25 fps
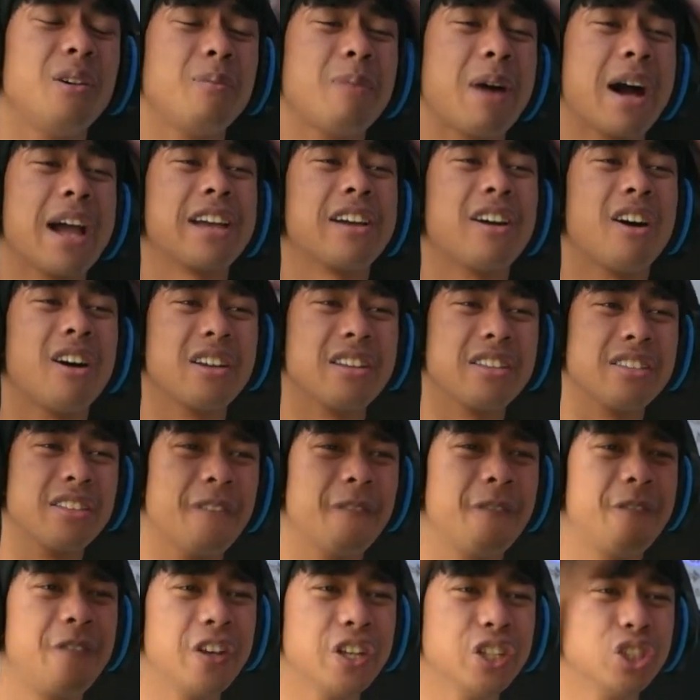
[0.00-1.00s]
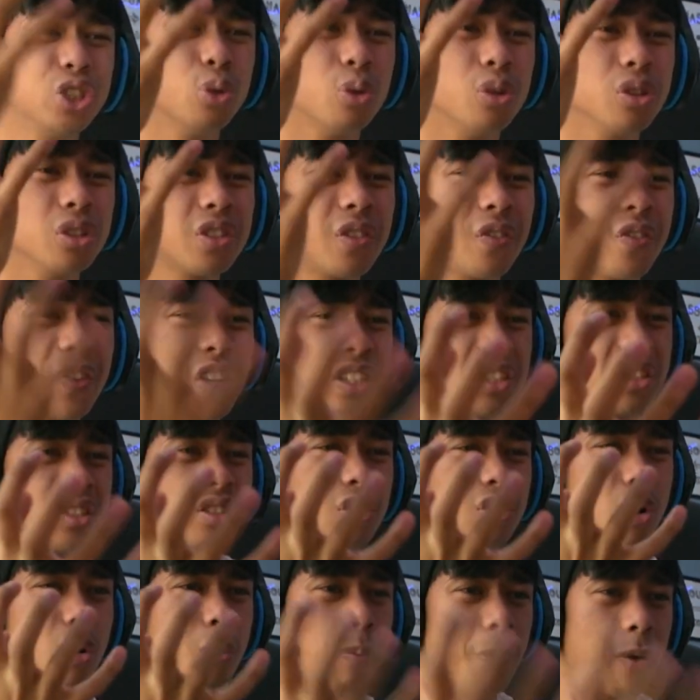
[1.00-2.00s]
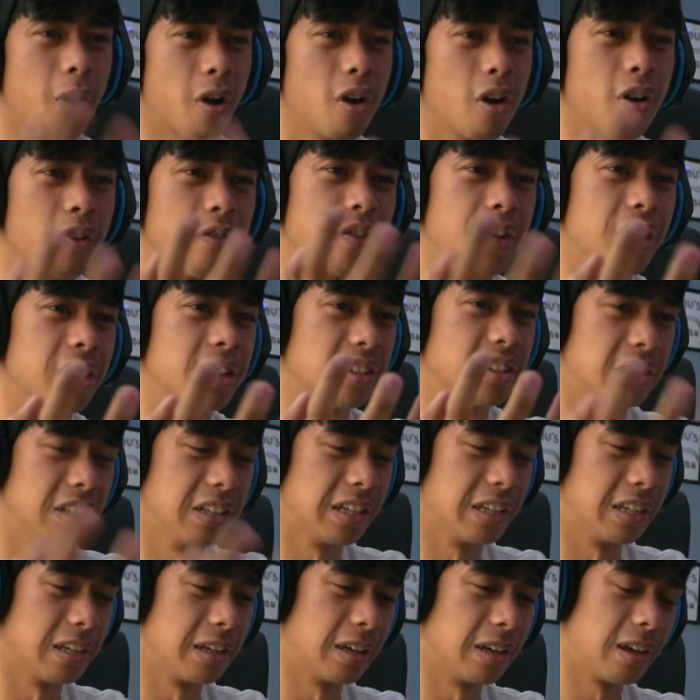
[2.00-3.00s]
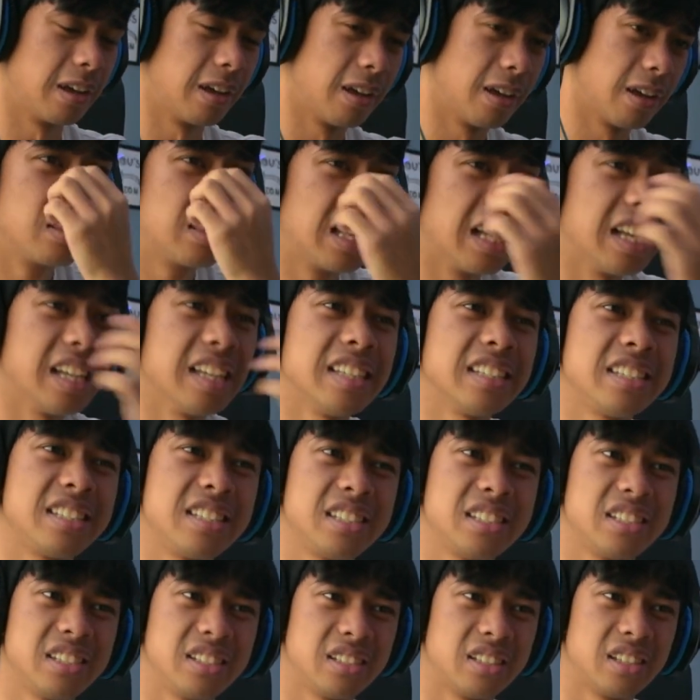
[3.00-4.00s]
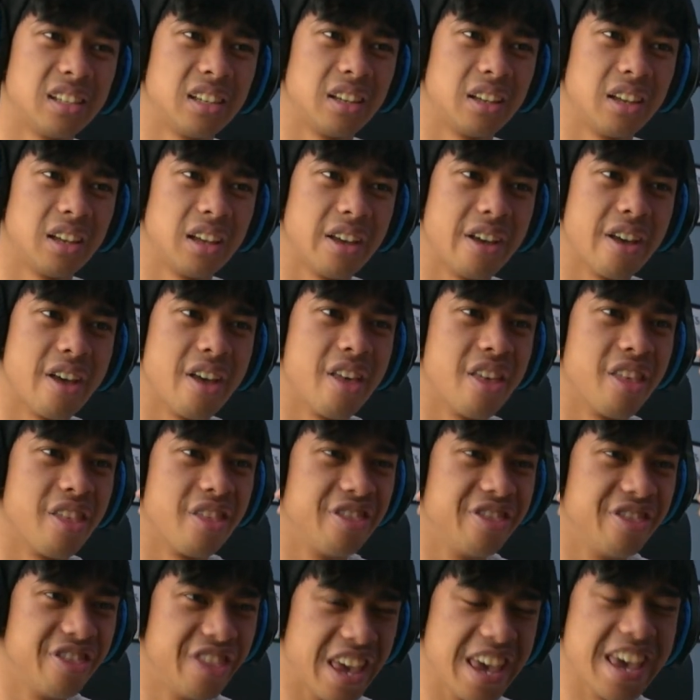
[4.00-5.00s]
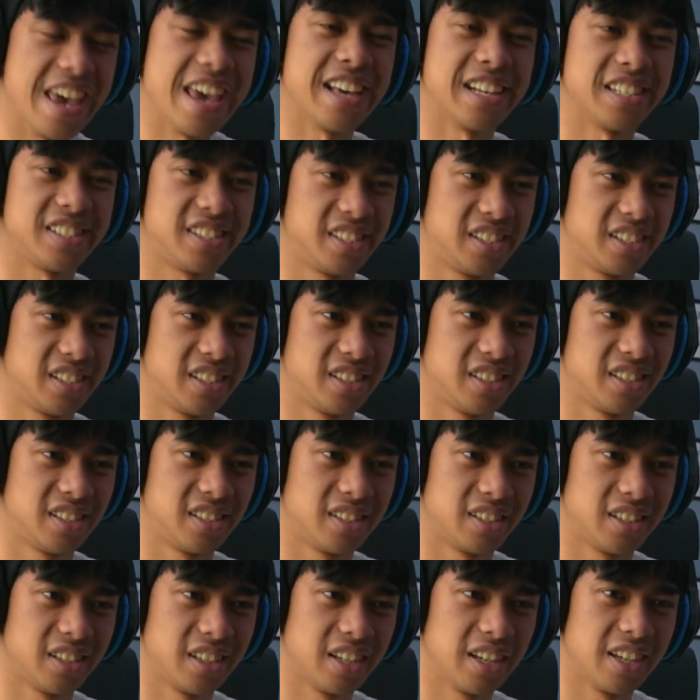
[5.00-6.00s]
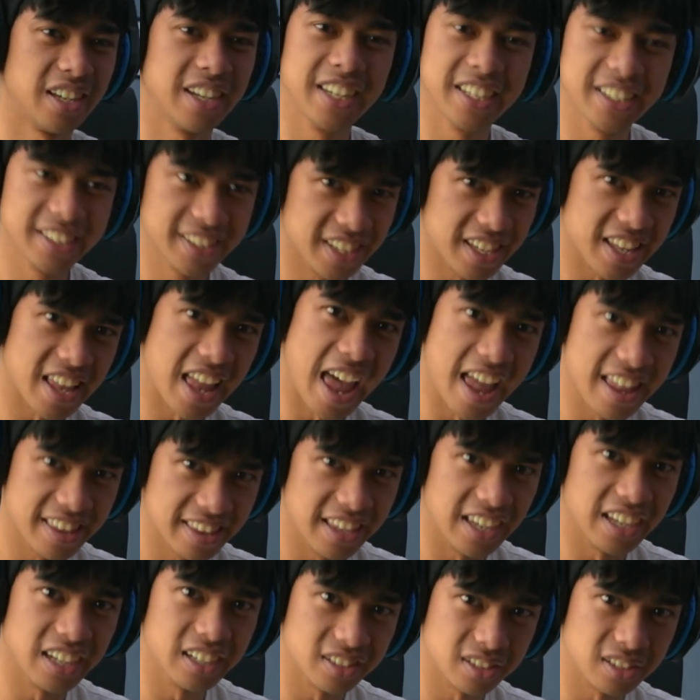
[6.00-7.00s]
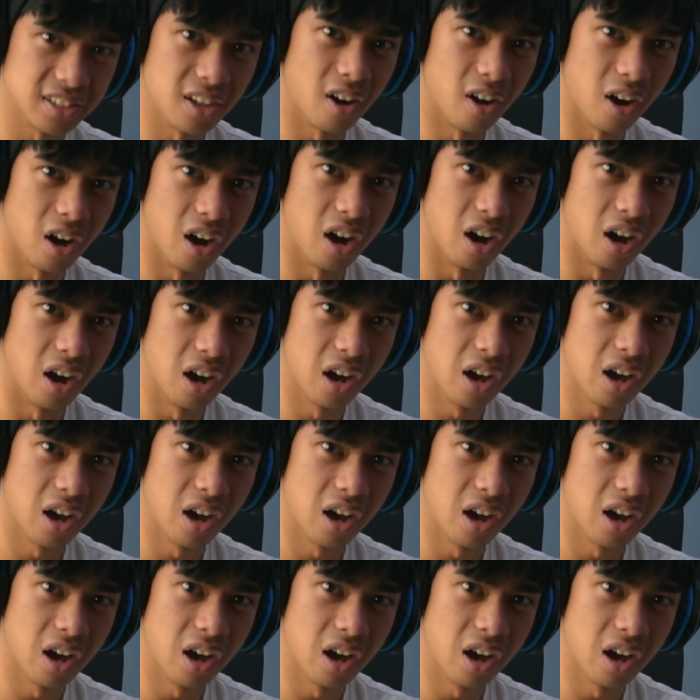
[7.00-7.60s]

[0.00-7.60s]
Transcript: my god, and the visuals fit so perfectly. This, this is an ending song.